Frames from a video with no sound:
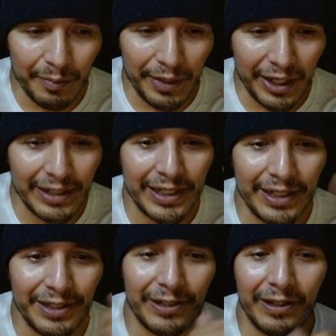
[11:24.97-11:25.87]
paying
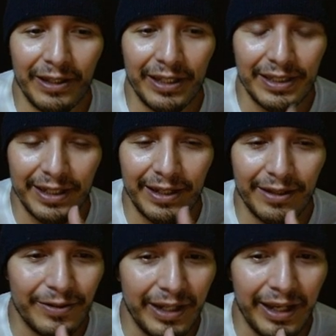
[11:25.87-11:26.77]
attention to this the
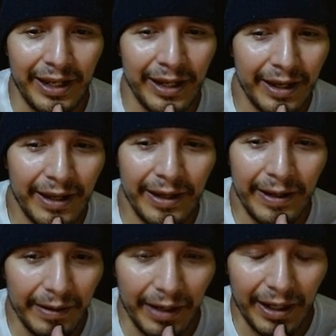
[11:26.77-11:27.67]
other day.
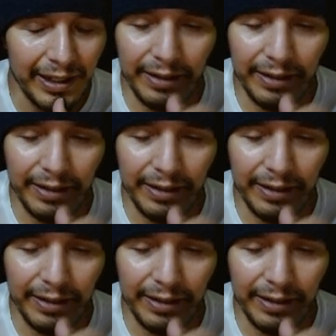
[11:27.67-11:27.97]
I didn't